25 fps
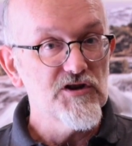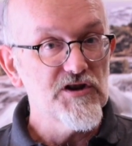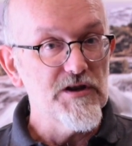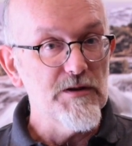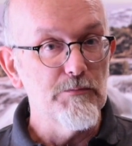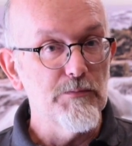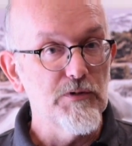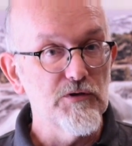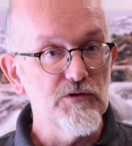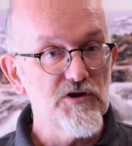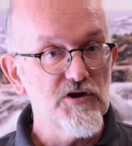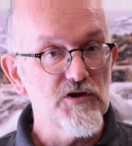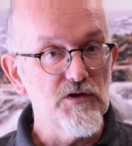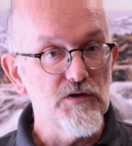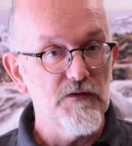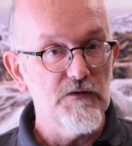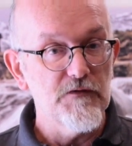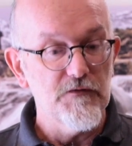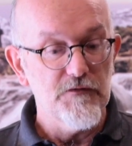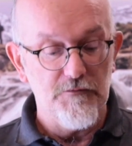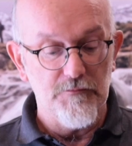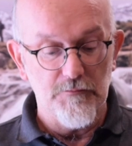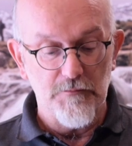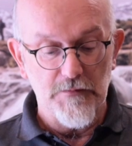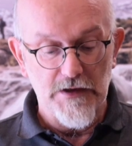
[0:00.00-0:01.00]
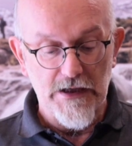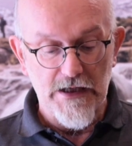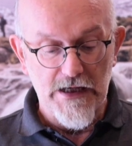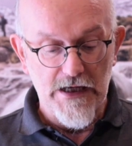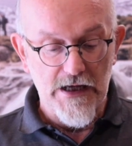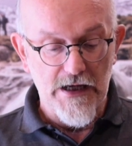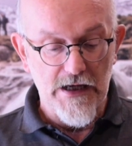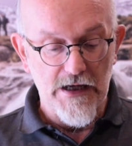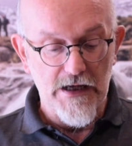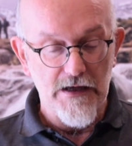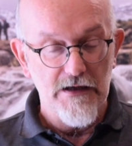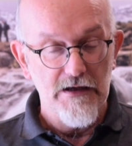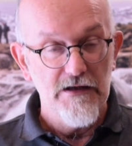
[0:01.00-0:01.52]
simple stuff
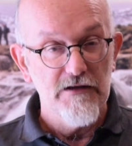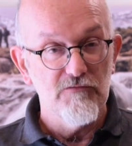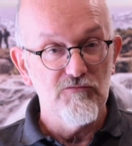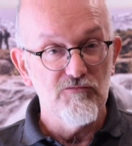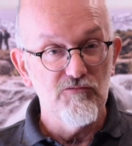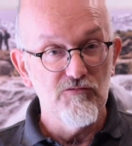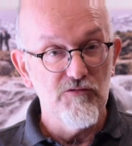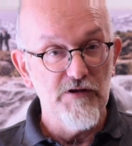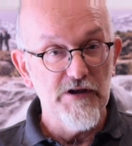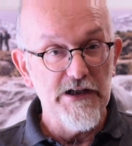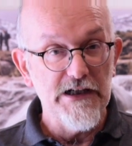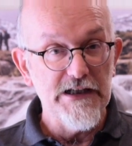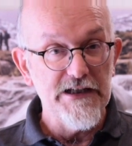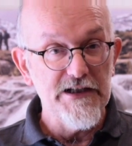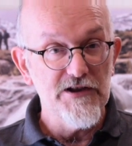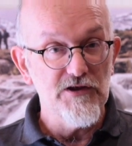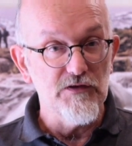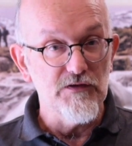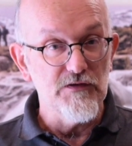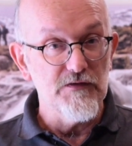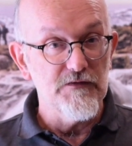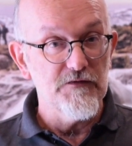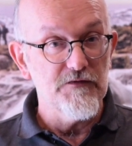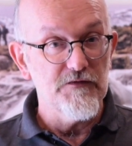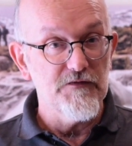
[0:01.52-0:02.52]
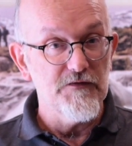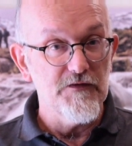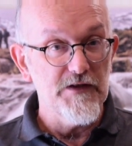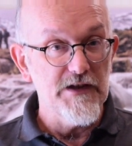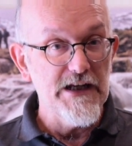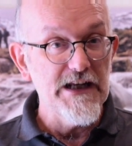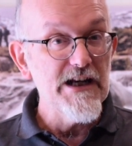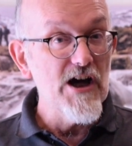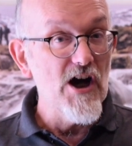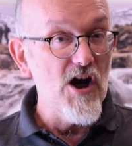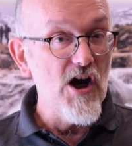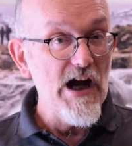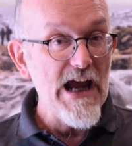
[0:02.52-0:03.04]
really sort of in
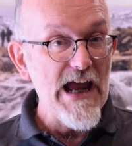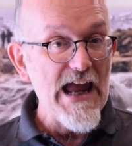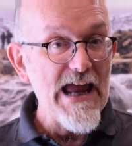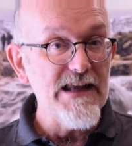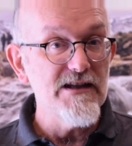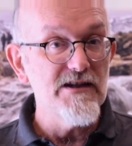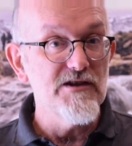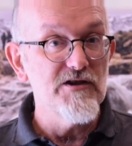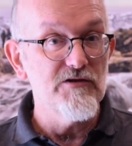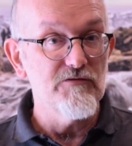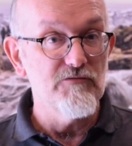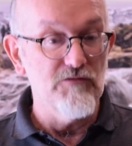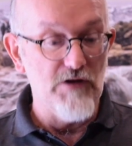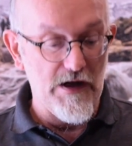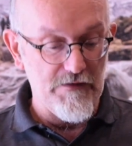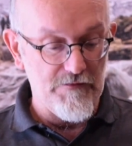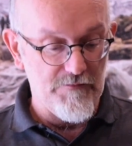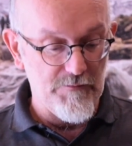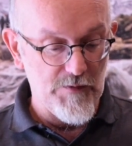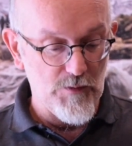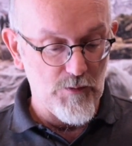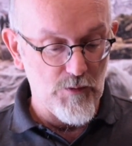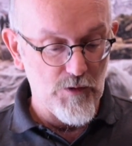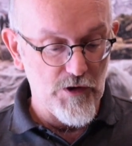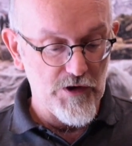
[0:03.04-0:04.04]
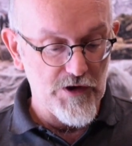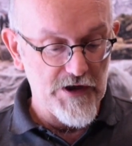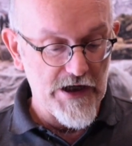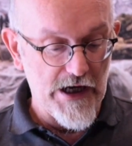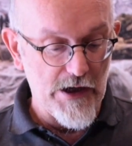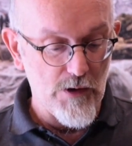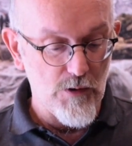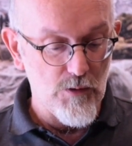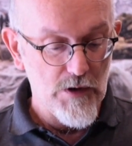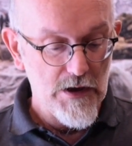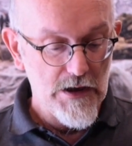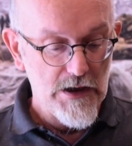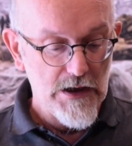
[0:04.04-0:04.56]
our heads right from the word go.
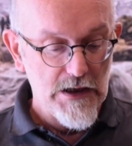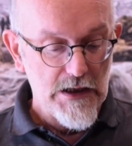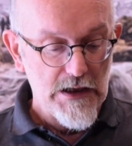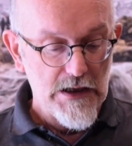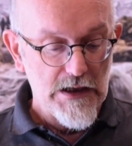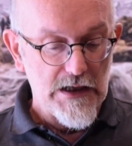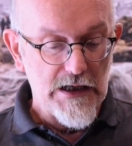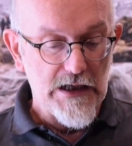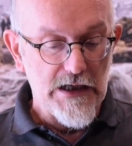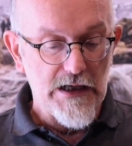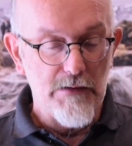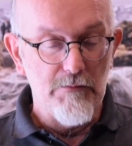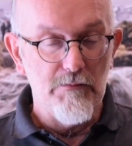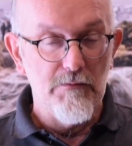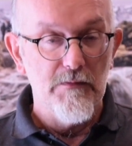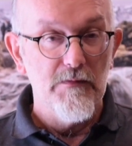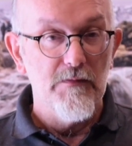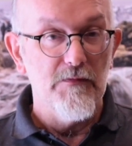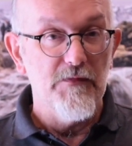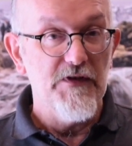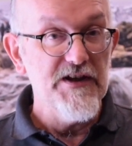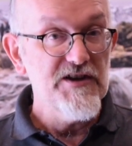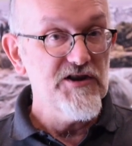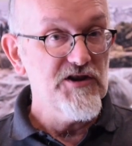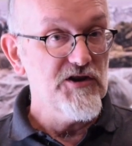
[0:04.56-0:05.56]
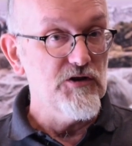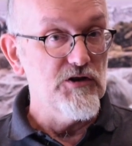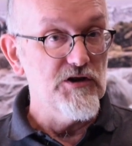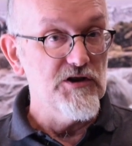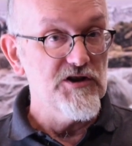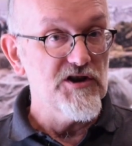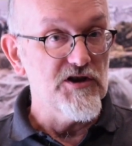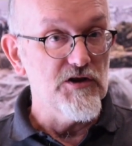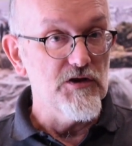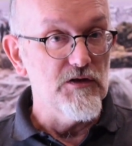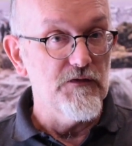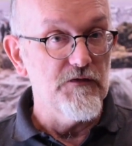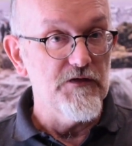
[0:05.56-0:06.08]
This sort of
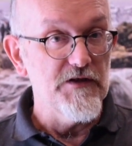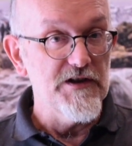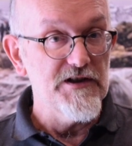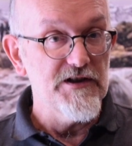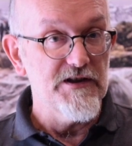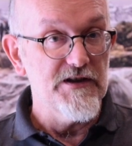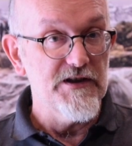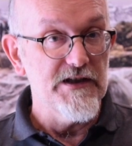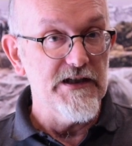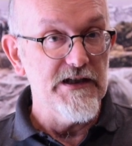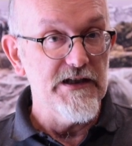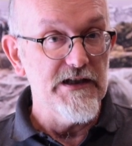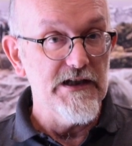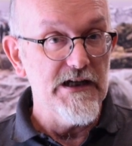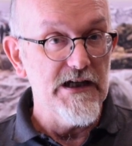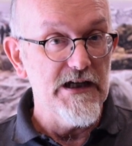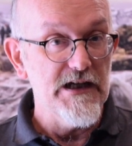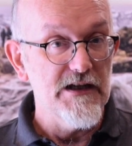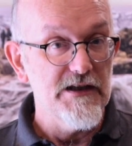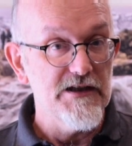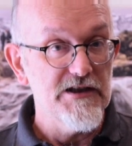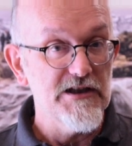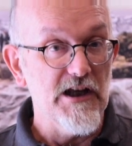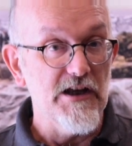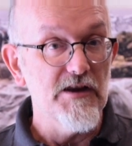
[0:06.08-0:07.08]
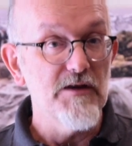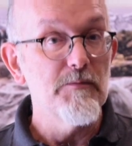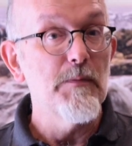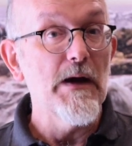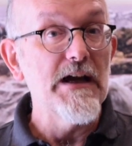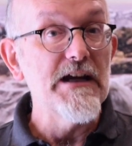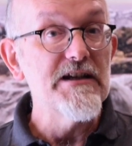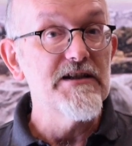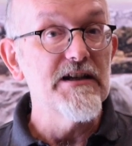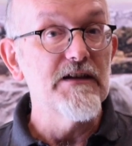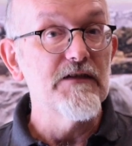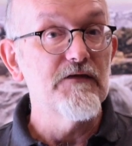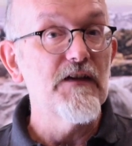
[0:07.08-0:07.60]
stuff is it's like the
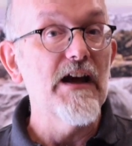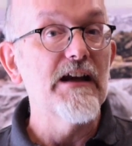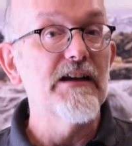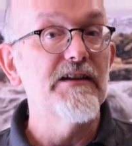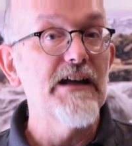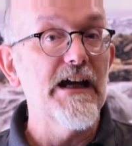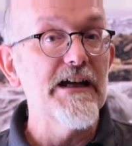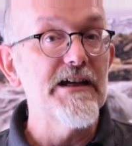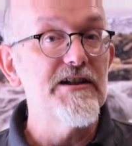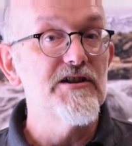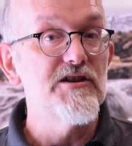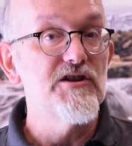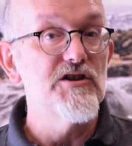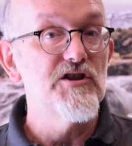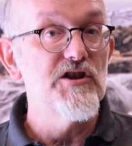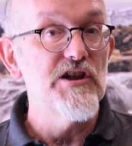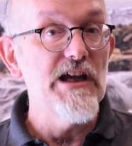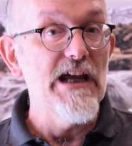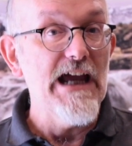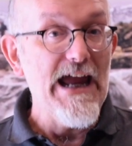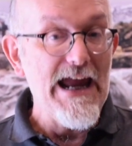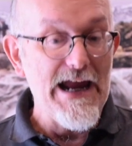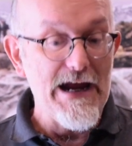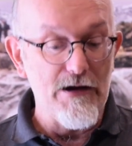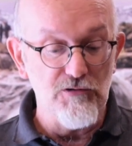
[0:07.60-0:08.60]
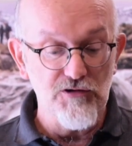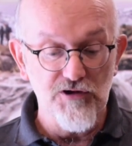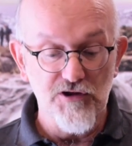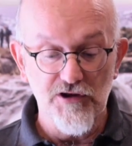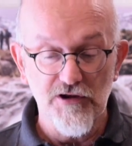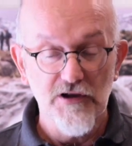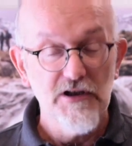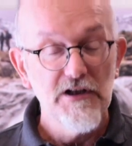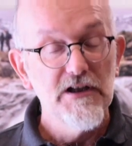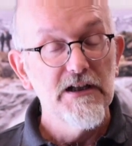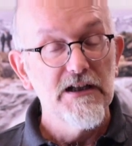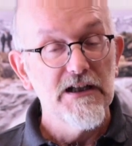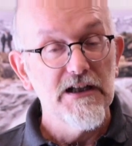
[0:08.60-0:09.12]
basic foundations to your house.
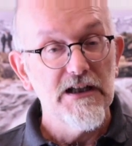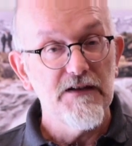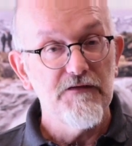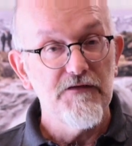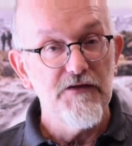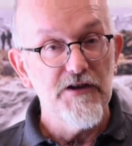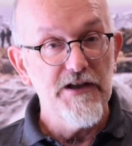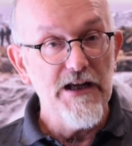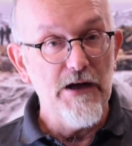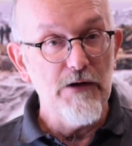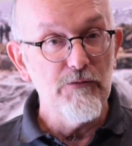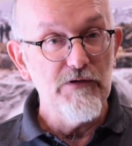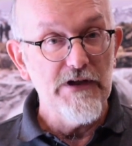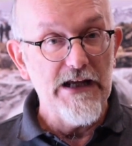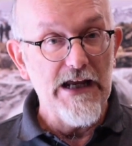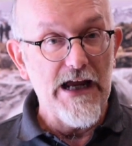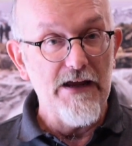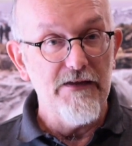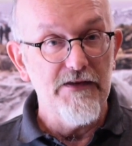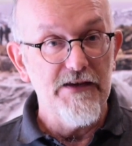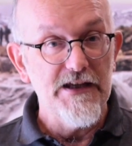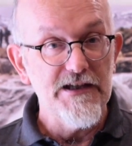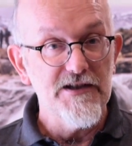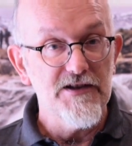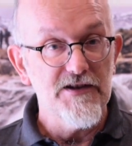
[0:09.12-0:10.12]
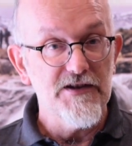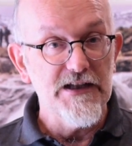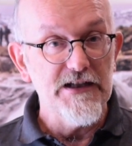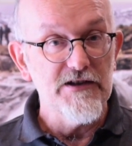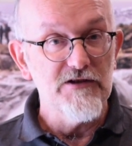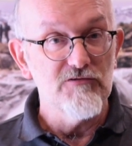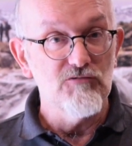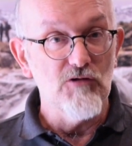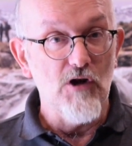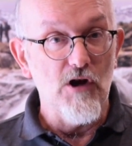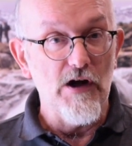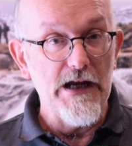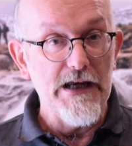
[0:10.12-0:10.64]
If you don't get these things
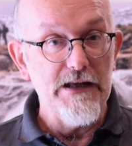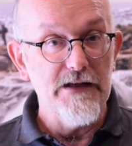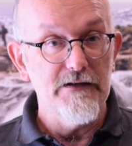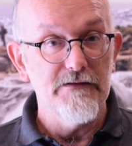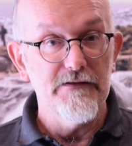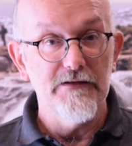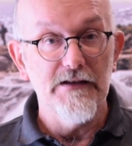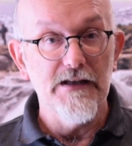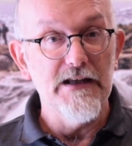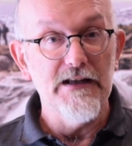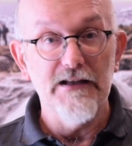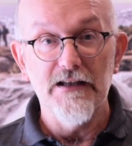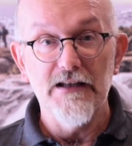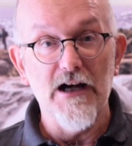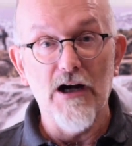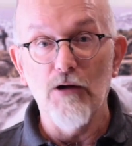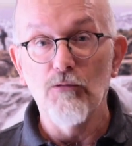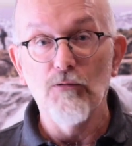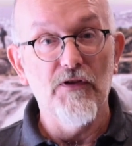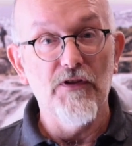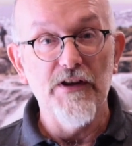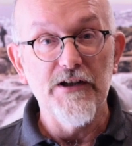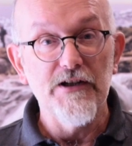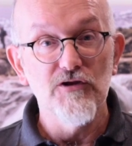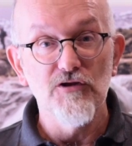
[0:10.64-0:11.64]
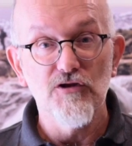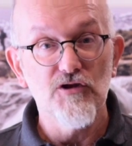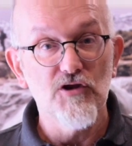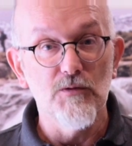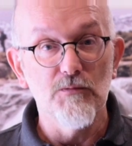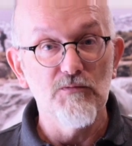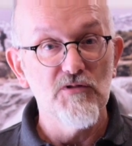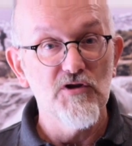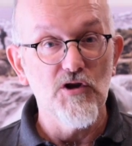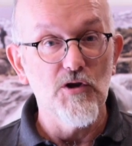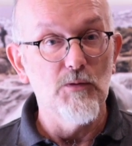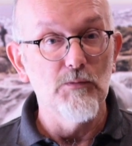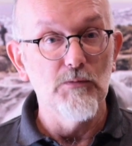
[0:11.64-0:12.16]
right, the whole thing just comes
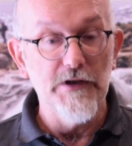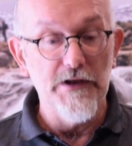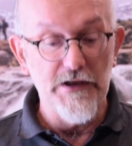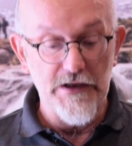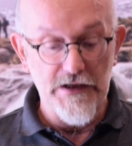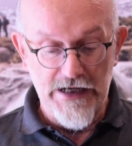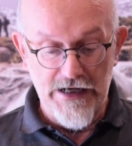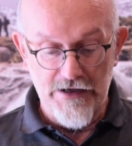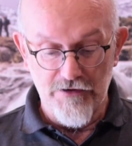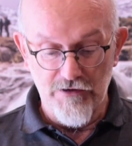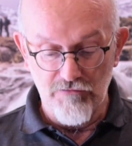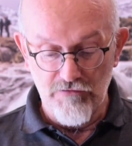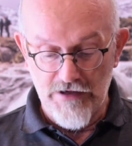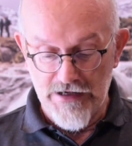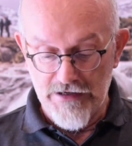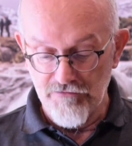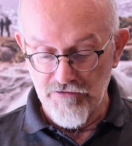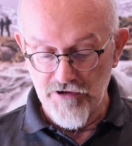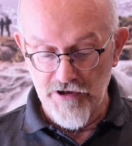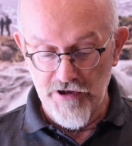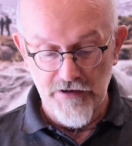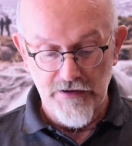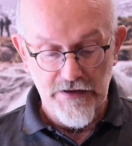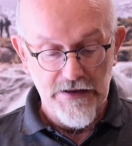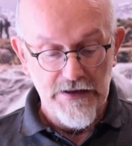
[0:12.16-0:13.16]
tumbling down around you.